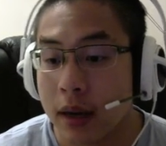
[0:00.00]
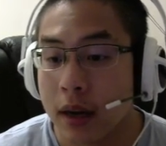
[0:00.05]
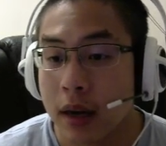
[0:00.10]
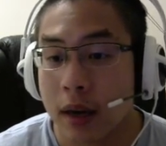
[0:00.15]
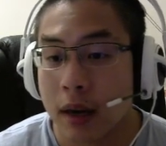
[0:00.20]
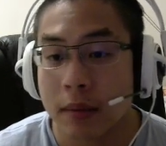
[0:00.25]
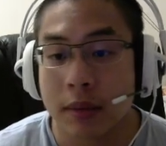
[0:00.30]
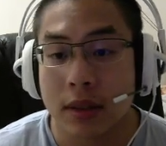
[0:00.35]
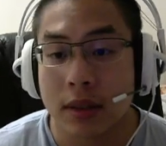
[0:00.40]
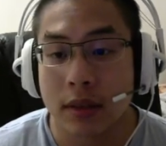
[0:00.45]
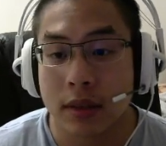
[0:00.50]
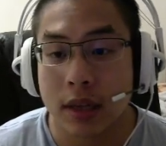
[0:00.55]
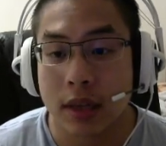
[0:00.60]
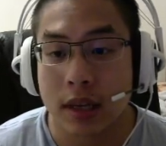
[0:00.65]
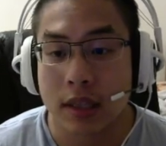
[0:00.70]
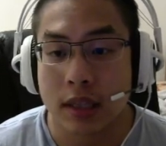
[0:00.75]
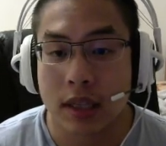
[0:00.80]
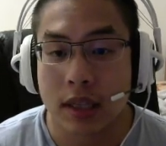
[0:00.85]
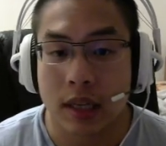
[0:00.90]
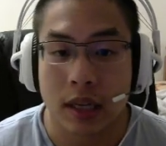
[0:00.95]
I'm still
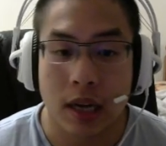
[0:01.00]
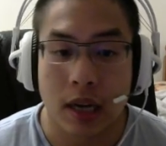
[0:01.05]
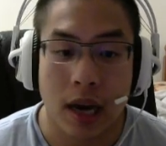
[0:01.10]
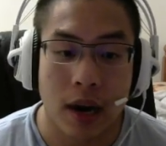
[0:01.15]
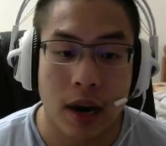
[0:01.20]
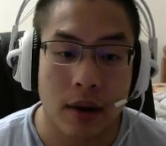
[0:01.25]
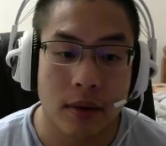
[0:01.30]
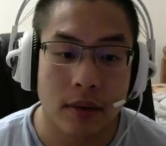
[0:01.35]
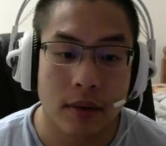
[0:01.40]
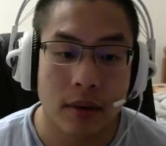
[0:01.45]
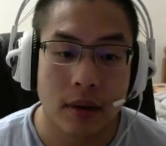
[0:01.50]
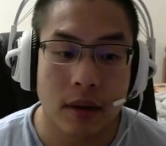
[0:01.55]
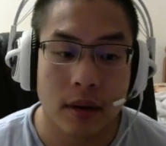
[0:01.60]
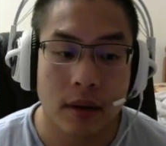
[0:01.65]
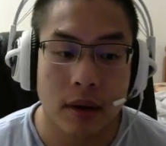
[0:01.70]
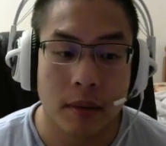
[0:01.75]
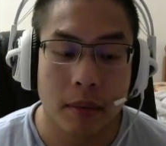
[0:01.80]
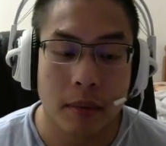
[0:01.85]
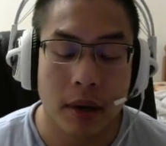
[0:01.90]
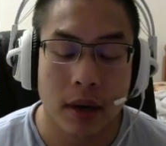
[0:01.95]
testing it out
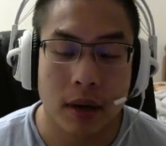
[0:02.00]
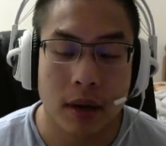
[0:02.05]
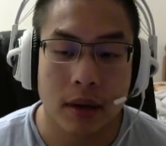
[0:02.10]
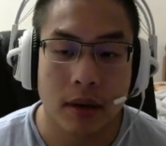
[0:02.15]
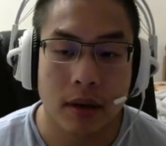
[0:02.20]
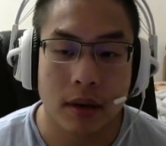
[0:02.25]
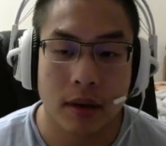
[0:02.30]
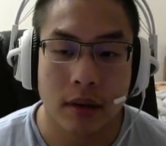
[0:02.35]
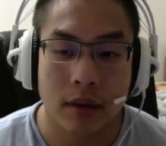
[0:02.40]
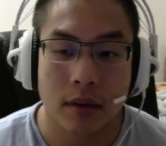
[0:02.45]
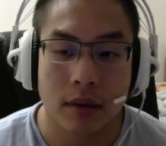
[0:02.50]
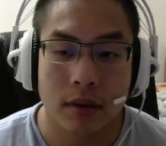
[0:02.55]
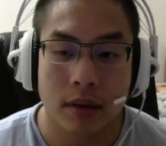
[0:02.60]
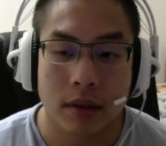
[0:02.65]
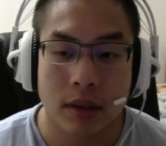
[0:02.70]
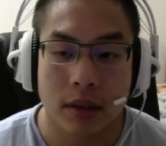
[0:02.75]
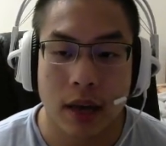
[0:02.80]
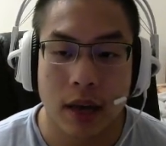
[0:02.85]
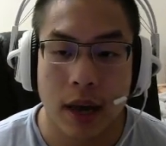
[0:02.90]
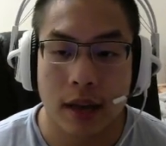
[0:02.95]
compared to
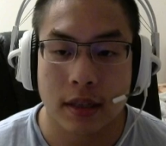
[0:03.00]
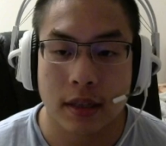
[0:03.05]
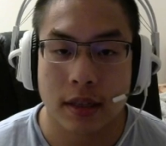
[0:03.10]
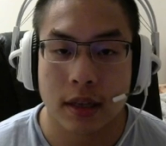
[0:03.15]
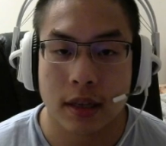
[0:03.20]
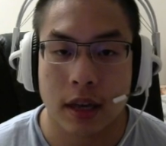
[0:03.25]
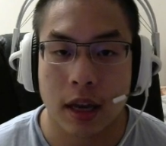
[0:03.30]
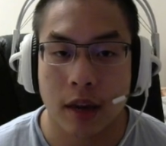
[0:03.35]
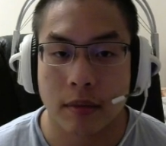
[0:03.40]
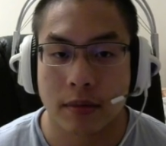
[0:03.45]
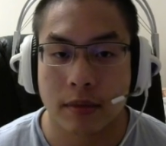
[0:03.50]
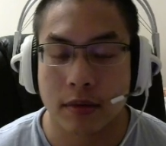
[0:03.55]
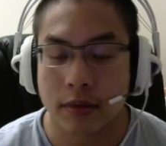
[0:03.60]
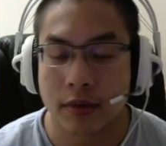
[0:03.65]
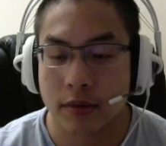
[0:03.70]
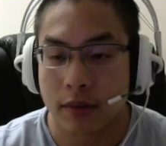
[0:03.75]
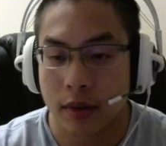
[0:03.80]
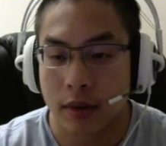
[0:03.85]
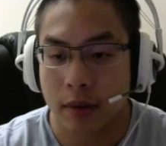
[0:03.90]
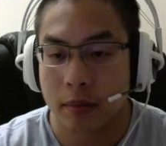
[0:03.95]
just casting games
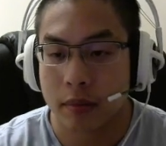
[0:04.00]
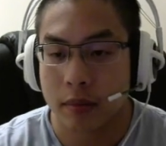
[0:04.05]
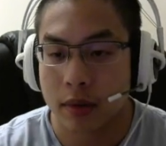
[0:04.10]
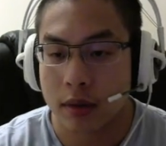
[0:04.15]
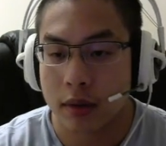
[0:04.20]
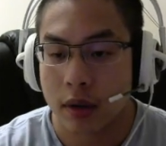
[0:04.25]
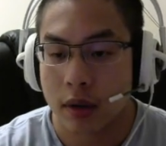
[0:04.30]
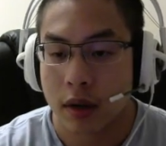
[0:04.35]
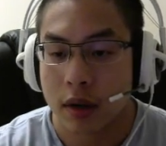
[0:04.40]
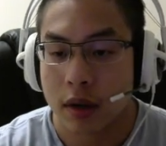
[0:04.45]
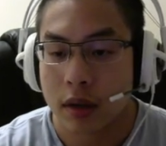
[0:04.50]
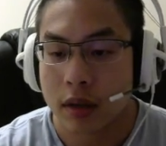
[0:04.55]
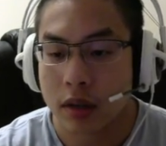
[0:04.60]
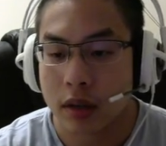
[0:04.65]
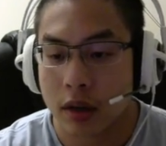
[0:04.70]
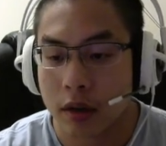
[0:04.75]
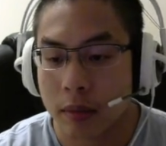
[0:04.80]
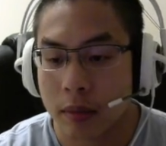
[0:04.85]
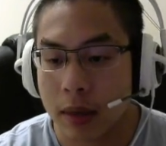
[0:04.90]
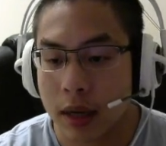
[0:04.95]
from
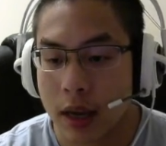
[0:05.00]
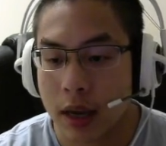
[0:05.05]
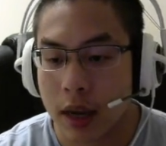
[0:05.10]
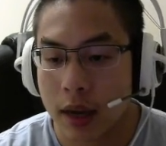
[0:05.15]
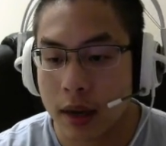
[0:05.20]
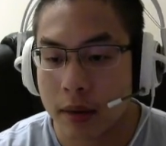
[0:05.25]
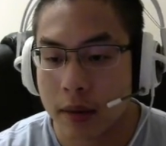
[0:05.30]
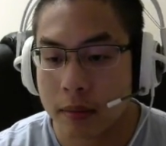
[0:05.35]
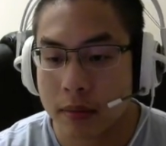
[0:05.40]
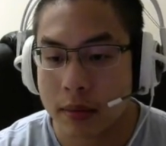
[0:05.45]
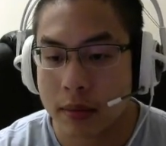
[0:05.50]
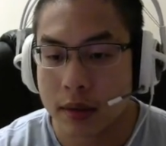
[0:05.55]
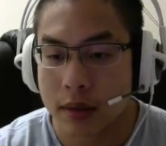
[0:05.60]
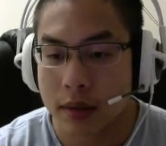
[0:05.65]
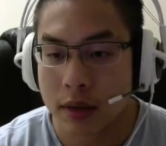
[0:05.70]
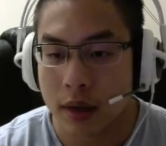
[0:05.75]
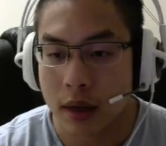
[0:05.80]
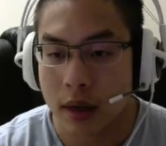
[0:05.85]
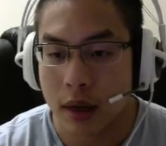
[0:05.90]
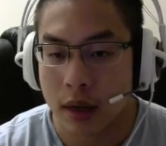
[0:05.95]
tournament games
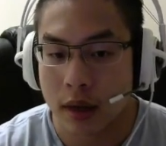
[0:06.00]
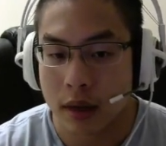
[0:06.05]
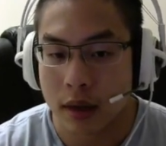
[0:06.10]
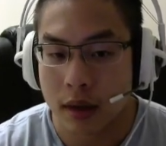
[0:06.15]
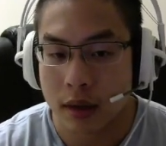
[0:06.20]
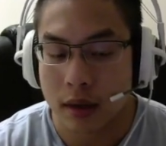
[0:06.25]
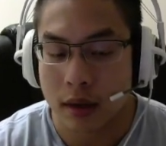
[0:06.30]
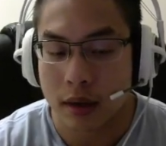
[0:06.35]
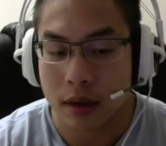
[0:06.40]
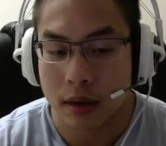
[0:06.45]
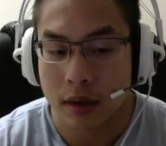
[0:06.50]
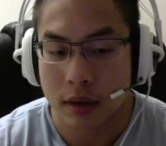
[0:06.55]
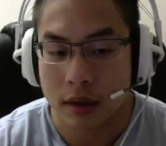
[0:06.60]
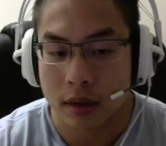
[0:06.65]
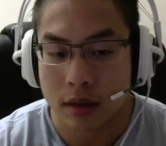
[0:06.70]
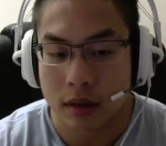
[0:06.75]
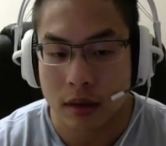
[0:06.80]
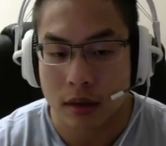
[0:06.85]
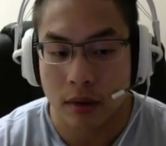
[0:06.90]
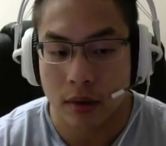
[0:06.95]
and
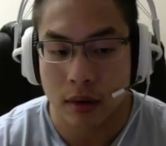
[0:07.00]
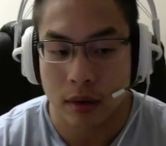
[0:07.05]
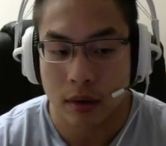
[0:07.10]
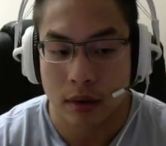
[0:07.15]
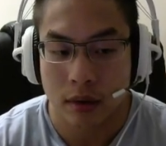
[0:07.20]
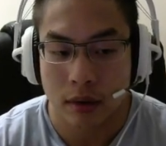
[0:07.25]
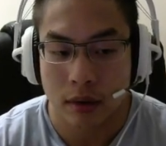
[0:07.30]
just going,